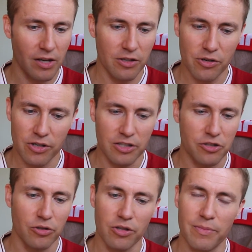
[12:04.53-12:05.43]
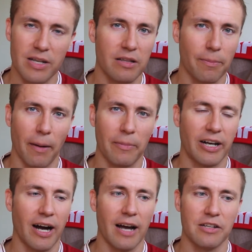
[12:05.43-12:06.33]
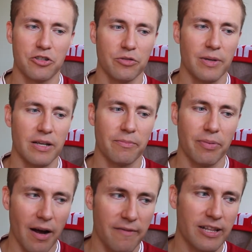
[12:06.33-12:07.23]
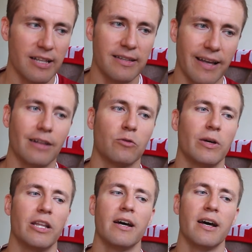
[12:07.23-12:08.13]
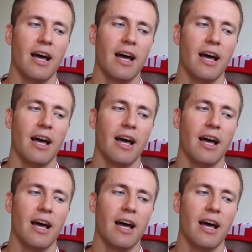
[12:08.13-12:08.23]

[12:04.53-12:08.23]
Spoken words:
It shouldn't be in the public eye, it should be privately dealt with.